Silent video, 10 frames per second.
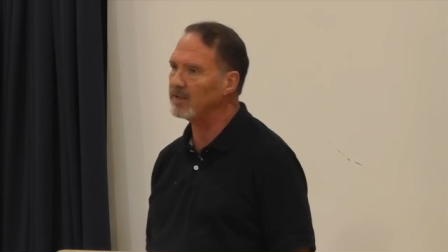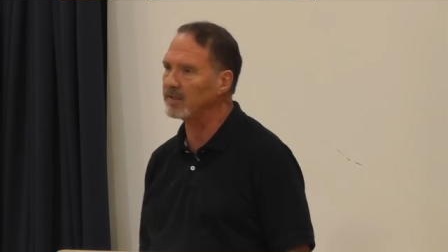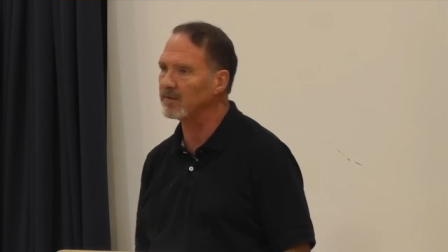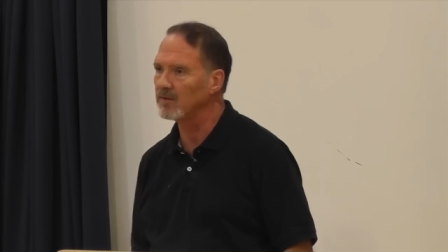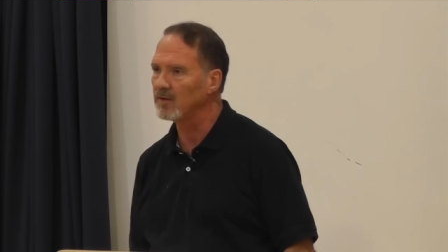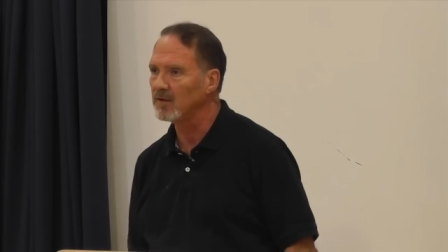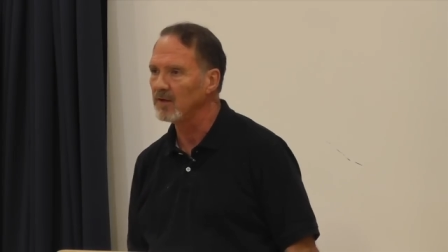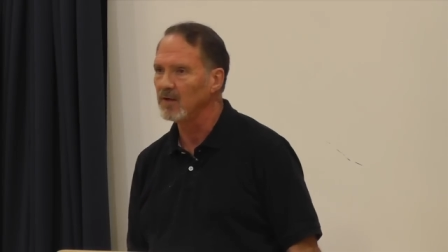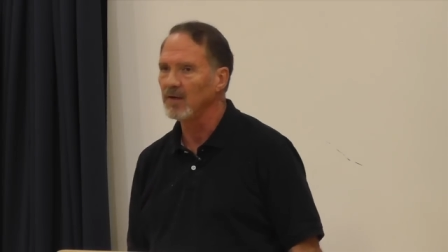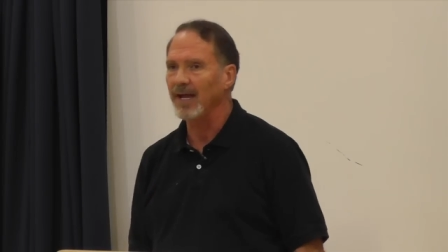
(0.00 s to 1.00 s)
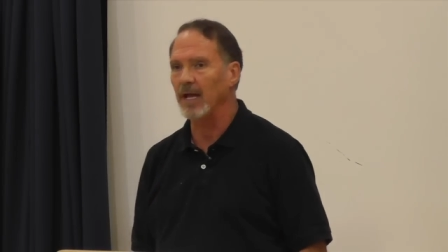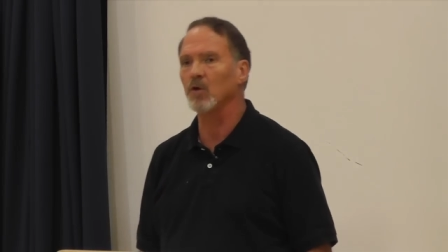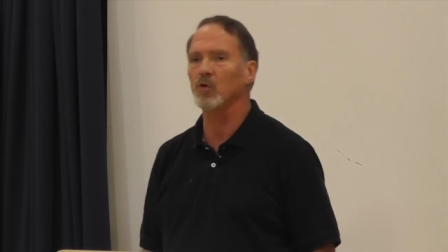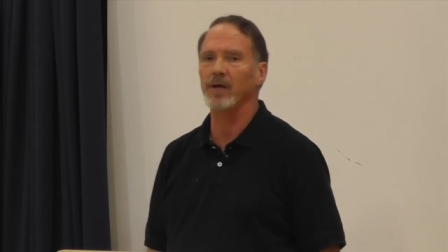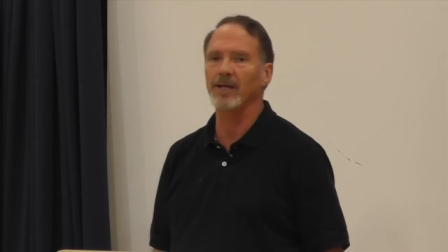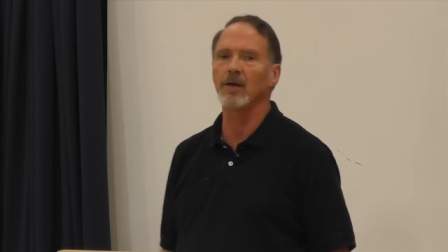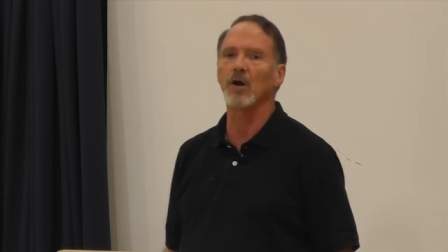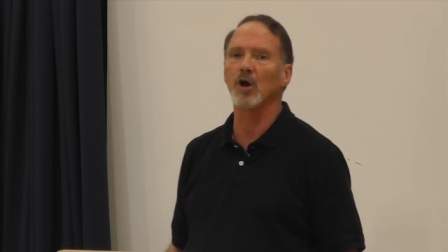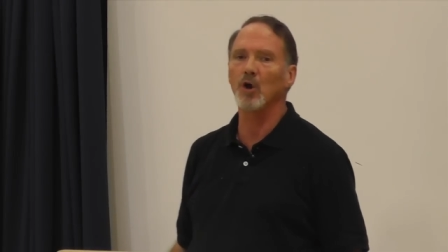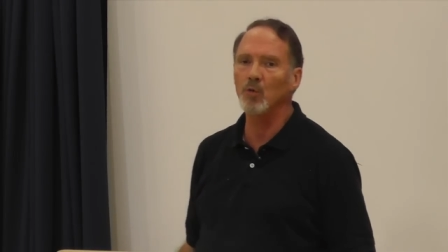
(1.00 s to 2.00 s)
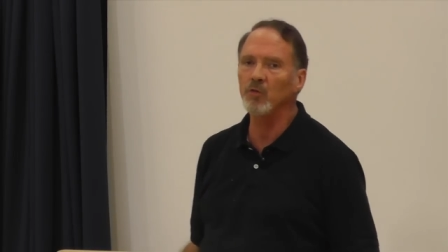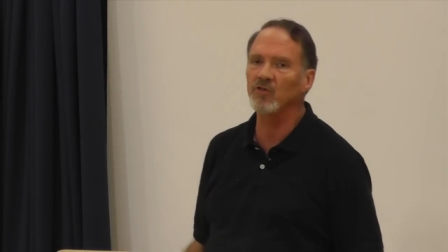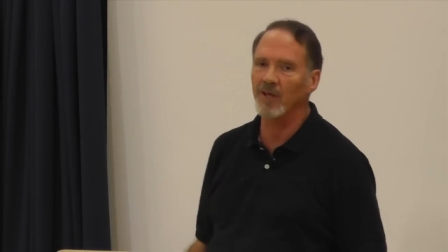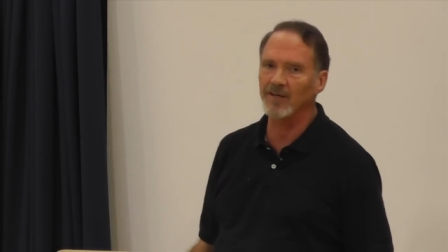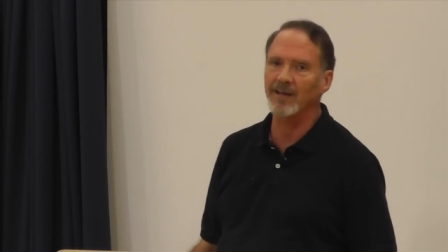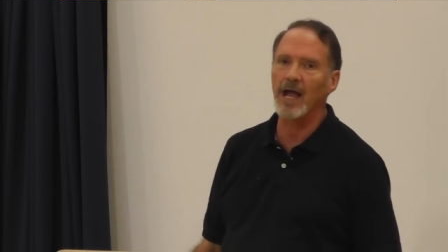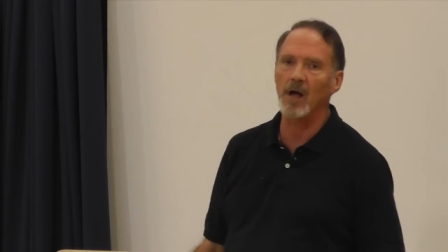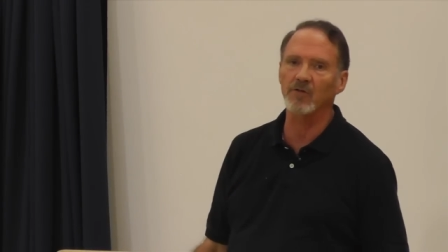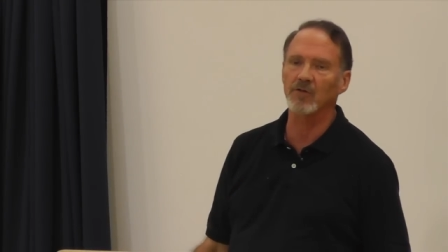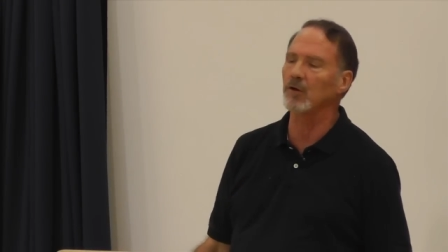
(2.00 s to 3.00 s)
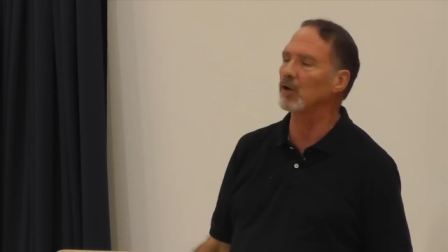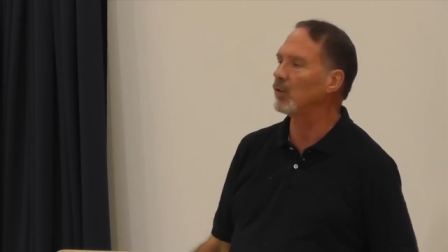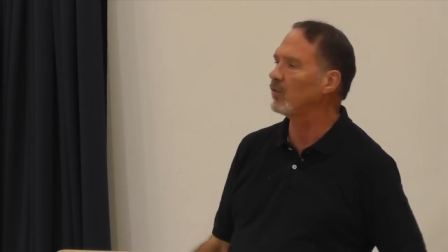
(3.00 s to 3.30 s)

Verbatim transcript: healing, and created our own set of doubts and our